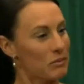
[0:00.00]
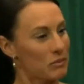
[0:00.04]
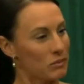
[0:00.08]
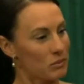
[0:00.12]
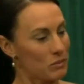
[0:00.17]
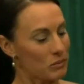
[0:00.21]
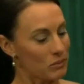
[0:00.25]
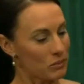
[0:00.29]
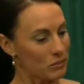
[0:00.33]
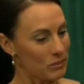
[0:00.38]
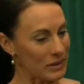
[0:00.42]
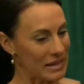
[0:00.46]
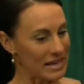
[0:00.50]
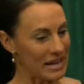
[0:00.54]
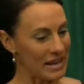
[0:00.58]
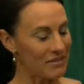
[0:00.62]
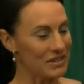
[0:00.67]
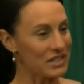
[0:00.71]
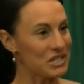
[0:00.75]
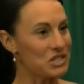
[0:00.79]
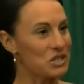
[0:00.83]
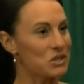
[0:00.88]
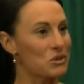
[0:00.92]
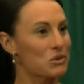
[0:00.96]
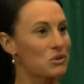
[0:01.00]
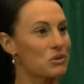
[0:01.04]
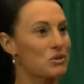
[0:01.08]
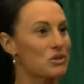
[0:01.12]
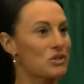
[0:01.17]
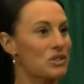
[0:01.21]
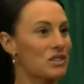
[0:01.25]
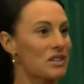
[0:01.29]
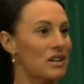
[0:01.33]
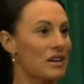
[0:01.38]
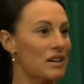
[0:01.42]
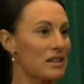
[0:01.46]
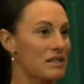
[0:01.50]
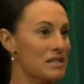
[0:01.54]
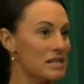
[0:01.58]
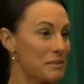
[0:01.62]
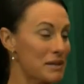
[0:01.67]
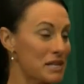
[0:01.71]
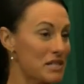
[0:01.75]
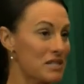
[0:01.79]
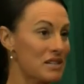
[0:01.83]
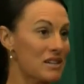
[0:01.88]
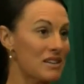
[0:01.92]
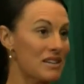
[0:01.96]
When having children, I
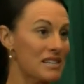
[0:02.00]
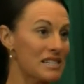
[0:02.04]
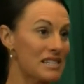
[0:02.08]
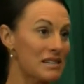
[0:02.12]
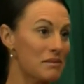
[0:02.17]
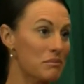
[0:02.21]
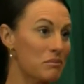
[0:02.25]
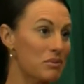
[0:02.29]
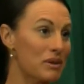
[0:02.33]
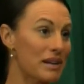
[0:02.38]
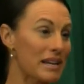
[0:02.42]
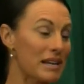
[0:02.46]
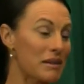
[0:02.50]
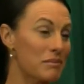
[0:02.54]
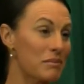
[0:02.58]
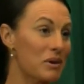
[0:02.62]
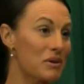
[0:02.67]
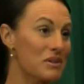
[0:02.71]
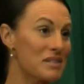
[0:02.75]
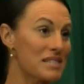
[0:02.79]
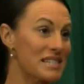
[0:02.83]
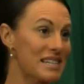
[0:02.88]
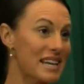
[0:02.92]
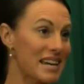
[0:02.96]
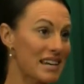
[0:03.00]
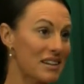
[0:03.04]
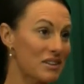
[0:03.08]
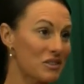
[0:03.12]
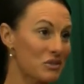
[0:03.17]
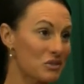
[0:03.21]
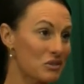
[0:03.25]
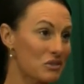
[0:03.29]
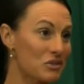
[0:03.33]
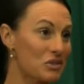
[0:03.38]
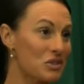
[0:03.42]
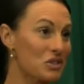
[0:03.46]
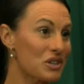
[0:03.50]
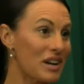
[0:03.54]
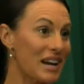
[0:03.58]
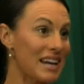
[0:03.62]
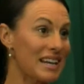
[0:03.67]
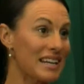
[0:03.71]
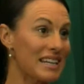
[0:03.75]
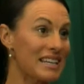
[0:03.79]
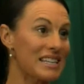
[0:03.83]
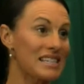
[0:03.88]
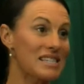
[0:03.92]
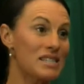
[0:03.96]
specialised in pre and postnatal
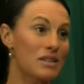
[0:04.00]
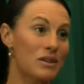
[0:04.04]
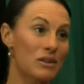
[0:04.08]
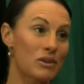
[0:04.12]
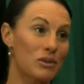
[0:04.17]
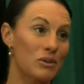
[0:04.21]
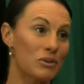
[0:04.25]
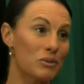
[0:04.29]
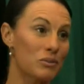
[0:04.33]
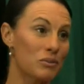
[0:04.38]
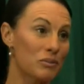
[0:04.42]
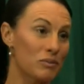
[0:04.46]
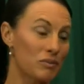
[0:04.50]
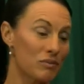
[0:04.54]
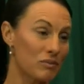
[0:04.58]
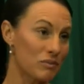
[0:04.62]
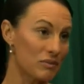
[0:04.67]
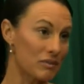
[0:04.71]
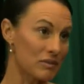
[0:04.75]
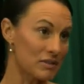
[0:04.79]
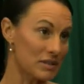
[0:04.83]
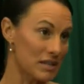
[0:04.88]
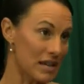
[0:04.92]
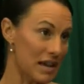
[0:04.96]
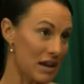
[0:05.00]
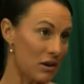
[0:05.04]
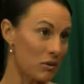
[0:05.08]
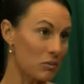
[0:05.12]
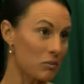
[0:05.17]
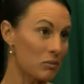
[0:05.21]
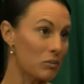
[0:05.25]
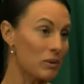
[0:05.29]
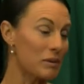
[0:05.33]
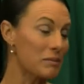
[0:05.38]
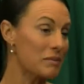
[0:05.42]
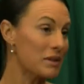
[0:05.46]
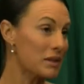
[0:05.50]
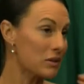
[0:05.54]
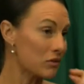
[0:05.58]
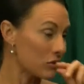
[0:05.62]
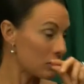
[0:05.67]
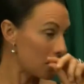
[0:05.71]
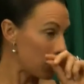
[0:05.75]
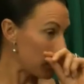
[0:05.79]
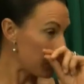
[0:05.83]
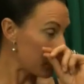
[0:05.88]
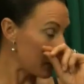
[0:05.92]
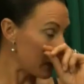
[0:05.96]
training, so to help women
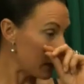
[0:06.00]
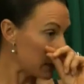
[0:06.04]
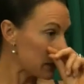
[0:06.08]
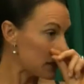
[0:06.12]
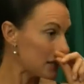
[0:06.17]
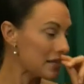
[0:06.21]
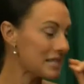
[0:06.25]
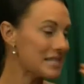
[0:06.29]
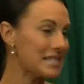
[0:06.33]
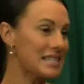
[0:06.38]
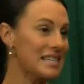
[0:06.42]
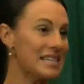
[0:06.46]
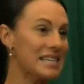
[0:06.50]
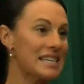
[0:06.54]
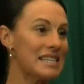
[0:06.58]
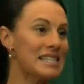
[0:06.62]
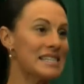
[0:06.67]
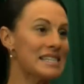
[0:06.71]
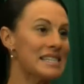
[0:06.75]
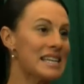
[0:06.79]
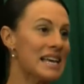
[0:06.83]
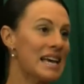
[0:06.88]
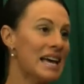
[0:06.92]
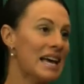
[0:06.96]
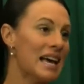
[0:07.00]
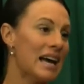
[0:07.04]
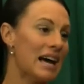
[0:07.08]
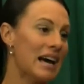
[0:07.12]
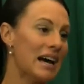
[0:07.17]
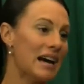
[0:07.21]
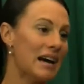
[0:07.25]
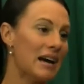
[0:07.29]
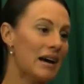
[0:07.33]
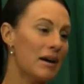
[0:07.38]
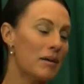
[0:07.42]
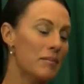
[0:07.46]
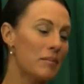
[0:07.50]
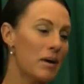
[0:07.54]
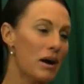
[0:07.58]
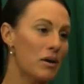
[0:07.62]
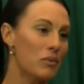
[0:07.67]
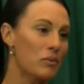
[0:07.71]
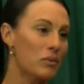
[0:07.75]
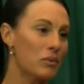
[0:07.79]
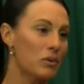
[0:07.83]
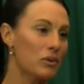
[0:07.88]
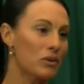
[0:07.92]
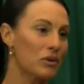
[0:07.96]
through their pregnancies. I
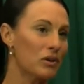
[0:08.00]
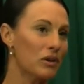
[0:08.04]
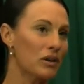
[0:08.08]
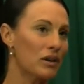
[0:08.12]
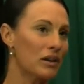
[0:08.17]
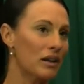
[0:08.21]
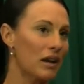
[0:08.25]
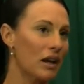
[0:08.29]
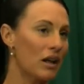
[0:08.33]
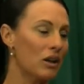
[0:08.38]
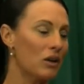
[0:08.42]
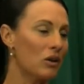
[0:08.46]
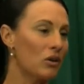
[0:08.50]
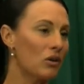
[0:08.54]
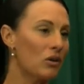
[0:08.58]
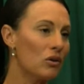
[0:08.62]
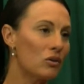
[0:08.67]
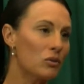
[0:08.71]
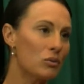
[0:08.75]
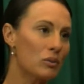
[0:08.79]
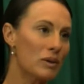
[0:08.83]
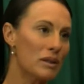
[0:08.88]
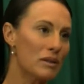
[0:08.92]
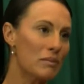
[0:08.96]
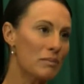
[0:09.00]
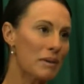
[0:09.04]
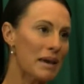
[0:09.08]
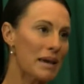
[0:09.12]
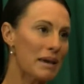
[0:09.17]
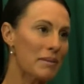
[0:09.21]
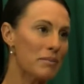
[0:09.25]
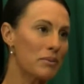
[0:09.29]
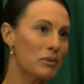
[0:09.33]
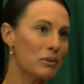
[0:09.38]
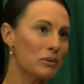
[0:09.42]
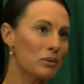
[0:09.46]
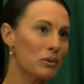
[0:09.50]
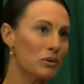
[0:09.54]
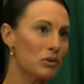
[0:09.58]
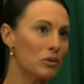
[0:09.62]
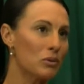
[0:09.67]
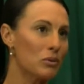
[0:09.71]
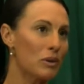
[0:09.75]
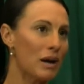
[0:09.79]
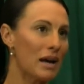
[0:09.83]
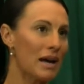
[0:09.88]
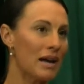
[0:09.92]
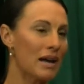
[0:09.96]
work a lot with people
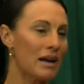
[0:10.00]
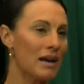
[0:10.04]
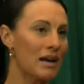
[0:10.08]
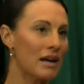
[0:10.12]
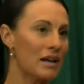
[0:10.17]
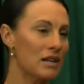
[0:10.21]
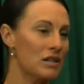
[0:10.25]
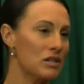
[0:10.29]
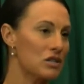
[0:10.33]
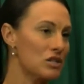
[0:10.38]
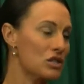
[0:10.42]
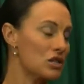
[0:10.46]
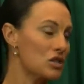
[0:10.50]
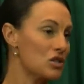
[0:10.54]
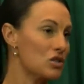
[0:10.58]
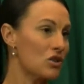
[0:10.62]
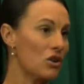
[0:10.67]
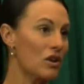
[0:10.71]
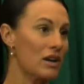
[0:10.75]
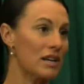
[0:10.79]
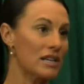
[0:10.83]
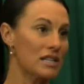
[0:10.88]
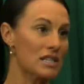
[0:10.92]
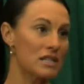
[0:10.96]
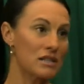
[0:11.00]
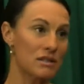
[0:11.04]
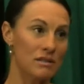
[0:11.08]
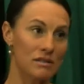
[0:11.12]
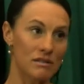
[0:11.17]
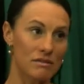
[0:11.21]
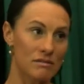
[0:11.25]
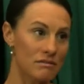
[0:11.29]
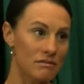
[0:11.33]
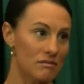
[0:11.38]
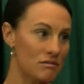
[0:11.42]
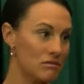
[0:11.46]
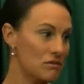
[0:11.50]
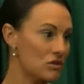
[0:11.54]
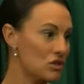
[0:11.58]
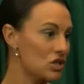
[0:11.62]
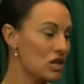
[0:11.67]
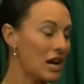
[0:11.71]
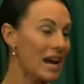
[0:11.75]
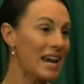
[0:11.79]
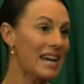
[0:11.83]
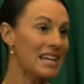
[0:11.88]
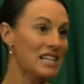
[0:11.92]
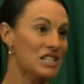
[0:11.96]
who are just trying to
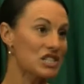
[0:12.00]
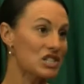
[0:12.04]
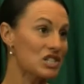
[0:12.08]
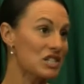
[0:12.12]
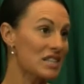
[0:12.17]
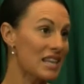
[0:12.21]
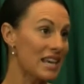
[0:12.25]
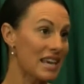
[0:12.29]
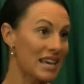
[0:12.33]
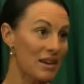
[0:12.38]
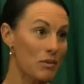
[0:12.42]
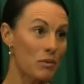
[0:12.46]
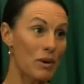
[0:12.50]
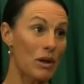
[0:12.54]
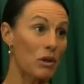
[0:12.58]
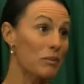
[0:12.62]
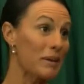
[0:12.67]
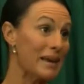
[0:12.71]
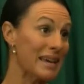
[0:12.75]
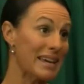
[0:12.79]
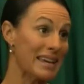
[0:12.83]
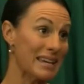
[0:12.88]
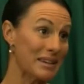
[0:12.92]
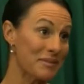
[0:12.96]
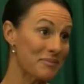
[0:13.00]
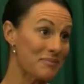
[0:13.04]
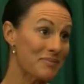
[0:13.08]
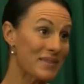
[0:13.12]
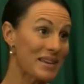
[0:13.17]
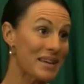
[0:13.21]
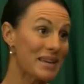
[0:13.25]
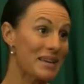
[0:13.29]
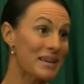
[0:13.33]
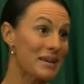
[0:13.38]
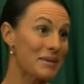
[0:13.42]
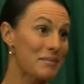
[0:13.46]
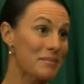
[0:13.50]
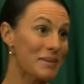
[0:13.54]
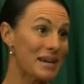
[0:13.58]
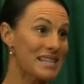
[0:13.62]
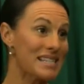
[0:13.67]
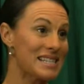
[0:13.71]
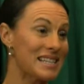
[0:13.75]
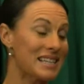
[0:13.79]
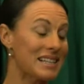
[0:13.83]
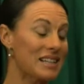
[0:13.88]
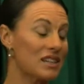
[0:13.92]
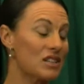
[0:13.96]
change their well-being.
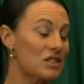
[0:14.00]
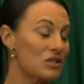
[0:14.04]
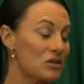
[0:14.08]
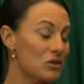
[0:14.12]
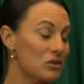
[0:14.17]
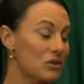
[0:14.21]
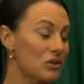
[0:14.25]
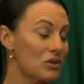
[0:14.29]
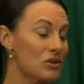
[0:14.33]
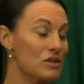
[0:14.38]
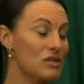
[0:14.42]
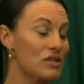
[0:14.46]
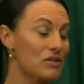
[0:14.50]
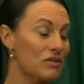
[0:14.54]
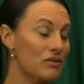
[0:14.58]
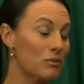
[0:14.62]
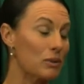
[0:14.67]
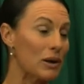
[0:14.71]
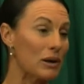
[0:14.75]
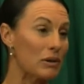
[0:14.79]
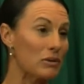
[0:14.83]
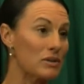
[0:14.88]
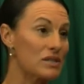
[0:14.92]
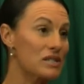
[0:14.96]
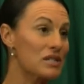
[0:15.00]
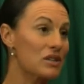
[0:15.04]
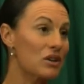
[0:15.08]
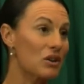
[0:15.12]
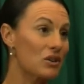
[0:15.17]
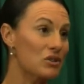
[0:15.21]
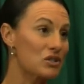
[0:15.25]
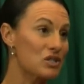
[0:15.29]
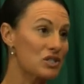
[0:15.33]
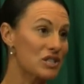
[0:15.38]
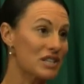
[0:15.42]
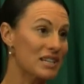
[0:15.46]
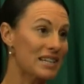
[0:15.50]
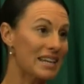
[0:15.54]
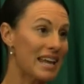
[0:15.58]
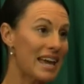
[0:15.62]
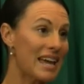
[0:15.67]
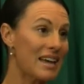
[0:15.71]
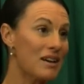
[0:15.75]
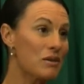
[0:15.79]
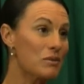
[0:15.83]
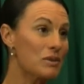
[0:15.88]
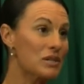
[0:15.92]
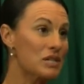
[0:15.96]
Basically, I do lots of wellness coaching
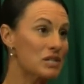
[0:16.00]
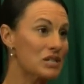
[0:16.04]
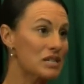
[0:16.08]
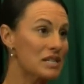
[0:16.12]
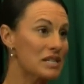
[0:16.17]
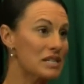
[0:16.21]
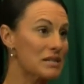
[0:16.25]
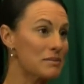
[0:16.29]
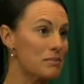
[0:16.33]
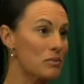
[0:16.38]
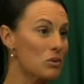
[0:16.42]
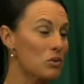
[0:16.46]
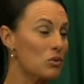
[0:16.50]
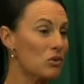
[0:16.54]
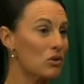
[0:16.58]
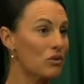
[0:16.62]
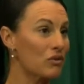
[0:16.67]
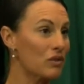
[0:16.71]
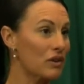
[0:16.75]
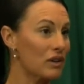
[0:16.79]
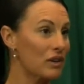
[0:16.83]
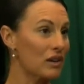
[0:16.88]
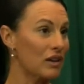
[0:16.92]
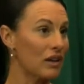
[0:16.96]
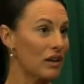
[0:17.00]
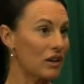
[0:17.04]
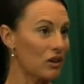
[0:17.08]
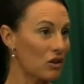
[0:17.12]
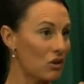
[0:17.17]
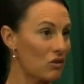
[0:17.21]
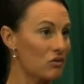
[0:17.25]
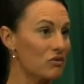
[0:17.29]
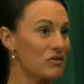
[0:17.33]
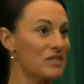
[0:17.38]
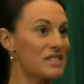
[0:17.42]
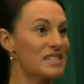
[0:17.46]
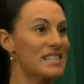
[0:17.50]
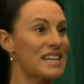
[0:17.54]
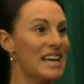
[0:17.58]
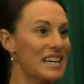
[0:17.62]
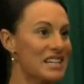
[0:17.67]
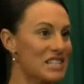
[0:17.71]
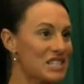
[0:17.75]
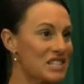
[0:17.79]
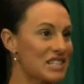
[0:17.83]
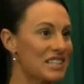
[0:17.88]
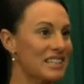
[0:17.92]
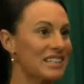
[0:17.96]
now, which is more of a
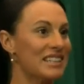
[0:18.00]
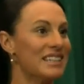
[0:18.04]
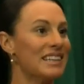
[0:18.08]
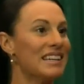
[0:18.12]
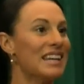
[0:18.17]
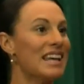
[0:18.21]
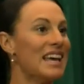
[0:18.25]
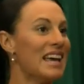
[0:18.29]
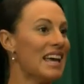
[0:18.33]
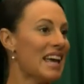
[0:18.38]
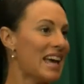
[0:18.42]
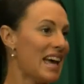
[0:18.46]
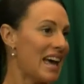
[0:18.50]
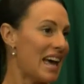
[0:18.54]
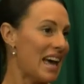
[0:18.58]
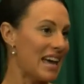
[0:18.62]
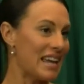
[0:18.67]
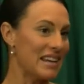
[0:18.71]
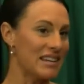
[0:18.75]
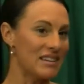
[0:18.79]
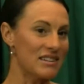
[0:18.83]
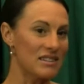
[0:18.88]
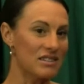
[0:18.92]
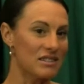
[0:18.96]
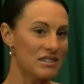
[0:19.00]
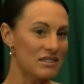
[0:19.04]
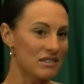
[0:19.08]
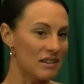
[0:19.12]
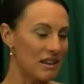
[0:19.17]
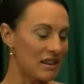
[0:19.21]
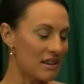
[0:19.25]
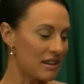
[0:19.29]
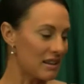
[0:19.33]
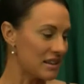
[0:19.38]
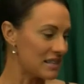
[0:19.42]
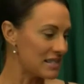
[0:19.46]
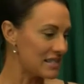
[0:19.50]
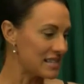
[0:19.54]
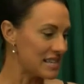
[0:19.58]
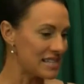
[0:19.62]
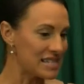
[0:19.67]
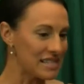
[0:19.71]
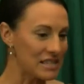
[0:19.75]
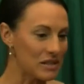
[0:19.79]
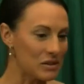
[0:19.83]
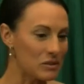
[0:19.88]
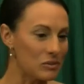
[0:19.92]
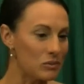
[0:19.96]
conversation and
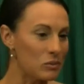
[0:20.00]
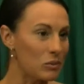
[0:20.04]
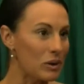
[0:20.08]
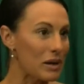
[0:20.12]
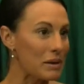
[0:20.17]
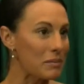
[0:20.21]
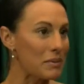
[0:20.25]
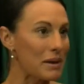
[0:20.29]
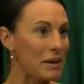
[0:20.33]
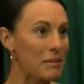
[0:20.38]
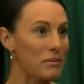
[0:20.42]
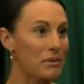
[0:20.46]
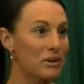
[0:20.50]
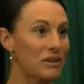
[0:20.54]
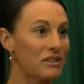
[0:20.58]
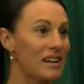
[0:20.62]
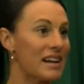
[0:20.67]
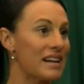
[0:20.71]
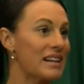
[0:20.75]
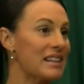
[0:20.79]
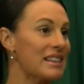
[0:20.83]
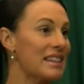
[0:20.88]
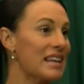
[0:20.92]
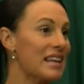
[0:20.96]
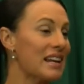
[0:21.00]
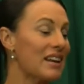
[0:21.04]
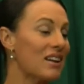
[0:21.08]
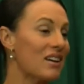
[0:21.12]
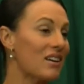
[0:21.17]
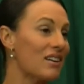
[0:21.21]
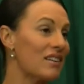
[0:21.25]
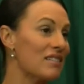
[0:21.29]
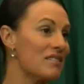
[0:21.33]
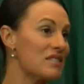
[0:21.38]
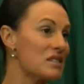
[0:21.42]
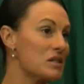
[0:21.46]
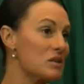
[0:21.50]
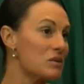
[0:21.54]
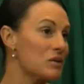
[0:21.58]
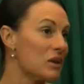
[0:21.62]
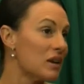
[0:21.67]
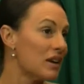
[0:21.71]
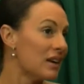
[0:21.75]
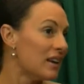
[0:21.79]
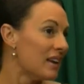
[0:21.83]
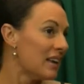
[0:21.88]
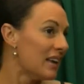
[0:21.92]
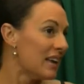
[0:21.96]
assessing where people are at in their lives,
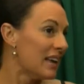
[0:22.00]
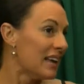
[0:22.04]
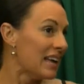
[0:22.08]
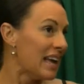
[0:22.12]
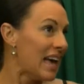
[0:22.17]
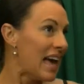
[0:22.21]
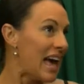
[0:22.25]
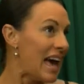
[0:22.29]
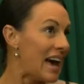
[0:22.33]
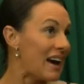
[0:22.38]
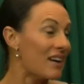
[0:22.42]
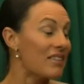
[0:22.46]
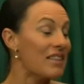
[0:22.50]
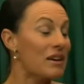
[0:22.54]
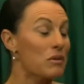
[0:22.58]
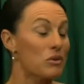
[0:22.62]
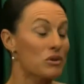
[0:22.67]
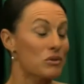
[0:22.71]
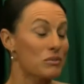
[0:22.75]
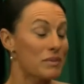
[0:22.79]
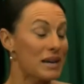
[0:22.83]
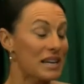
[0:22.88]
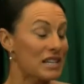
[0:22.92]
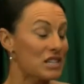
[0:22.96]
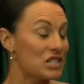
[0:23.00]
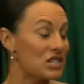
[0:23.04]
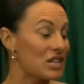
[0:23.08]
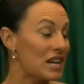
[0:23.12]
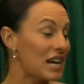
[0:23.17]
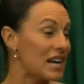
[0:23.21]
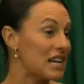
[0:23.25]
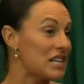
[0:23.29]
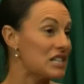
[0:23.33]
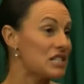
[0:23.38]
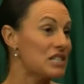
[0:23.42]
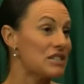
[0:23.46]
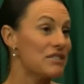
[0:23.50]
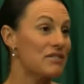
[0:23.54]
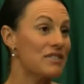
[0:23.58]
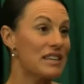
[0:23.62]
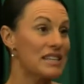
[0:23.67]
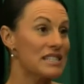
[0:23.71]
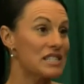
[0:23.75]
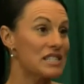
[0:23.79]
how they want to make change, if there's